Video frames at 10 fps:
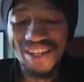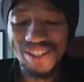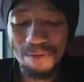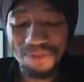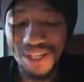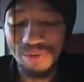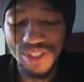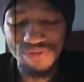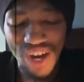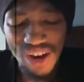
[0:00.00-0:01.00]
Something
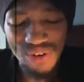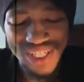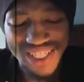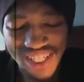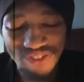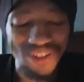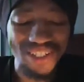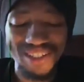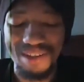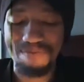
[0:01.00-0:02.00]
was very
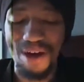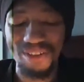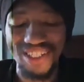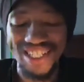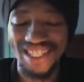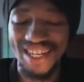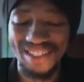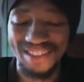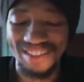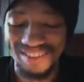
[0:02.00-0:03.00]
different about this
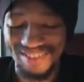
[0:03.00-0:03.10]
lesson.